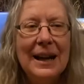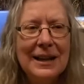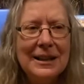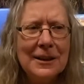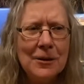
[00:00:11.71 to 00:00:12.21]

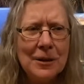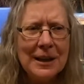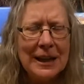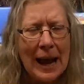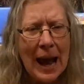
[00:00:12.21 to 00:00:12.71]
Another thing
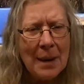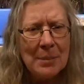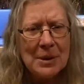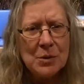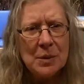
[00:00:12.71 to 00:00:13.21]
that
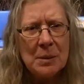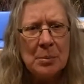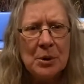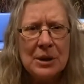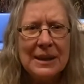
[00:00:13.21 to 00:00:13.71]
happens with
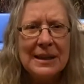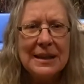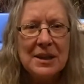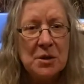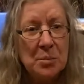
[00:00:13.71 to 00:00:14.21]
birds in
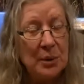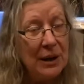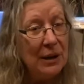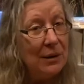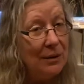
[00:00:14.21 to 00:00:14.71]
the
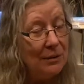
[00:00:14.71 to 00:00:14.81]
spring,